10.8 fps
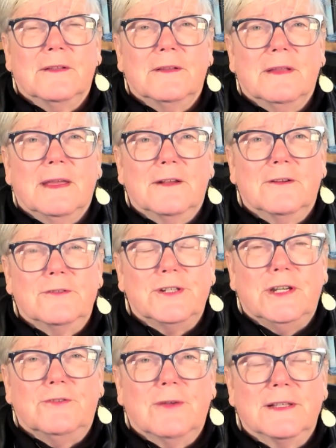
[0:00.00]

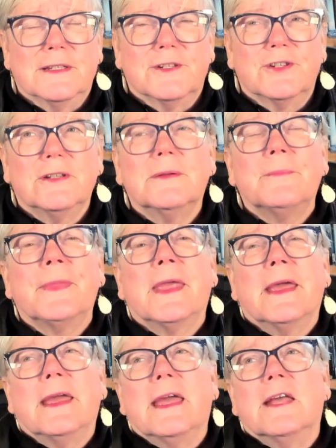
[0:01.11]
energy transition.
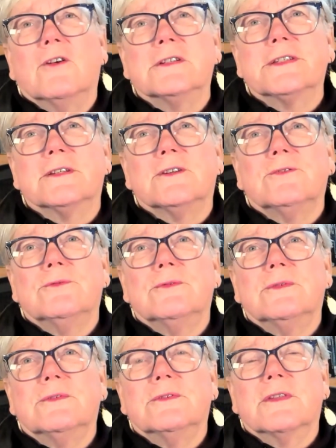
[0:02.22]
And also
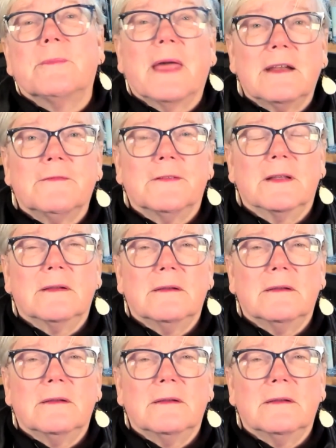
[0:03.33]
the benefit.